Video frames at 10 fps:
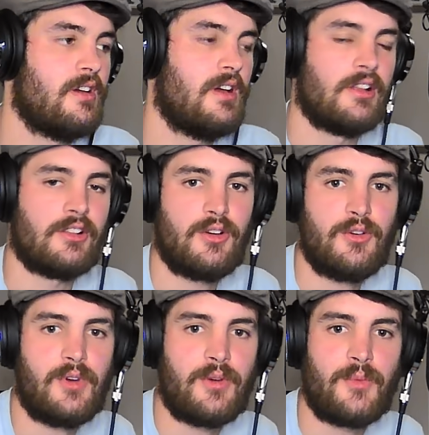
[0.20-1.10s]

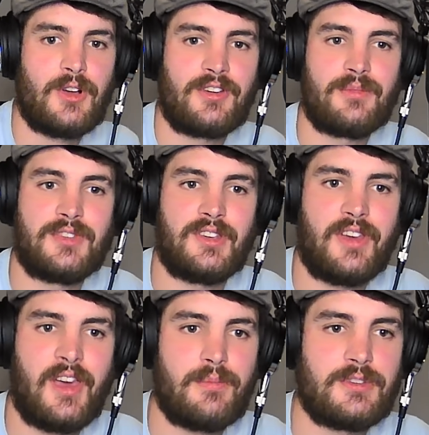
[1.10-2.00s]
Hello and welcome
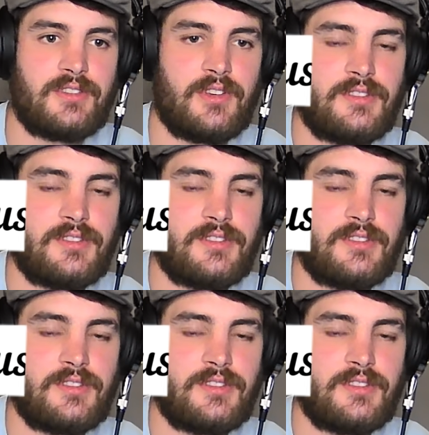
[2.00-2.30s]
to episode